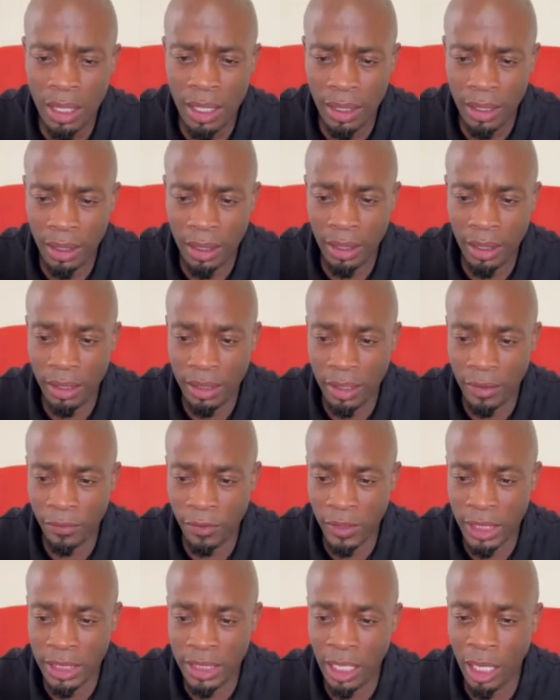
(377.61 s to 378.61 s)
the
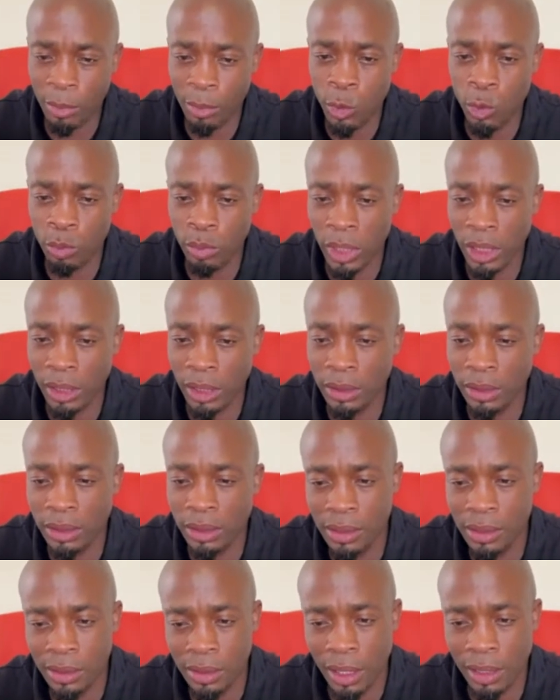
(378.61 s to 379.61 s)
first time you made
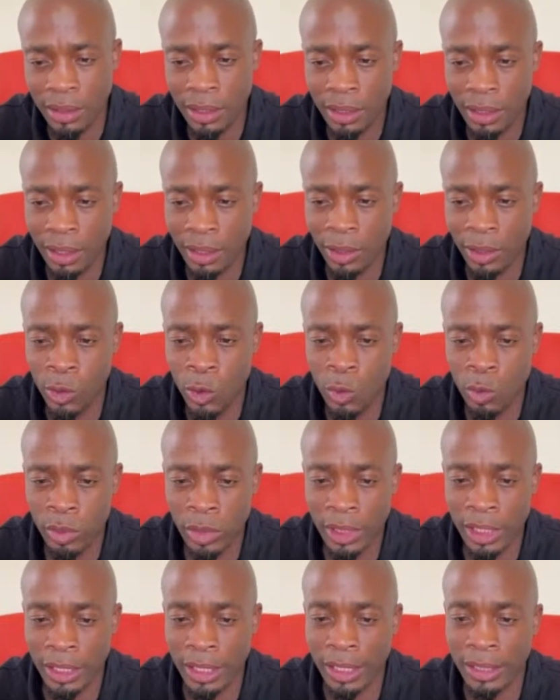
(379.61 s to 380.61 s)
such an
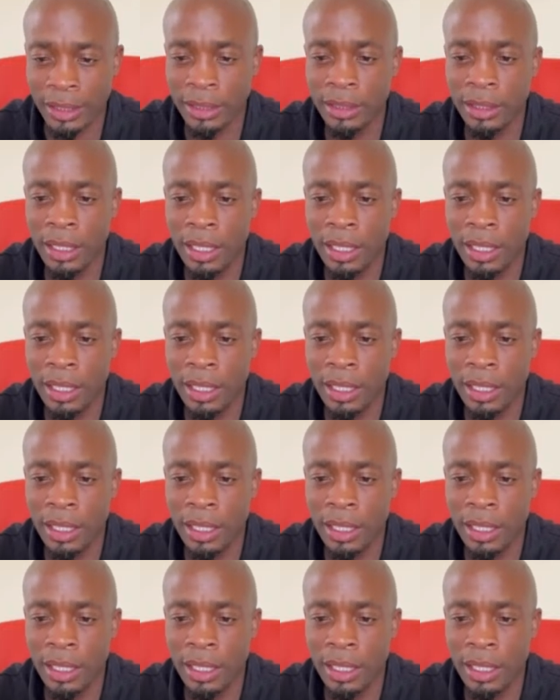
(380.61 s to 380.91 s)
announcement that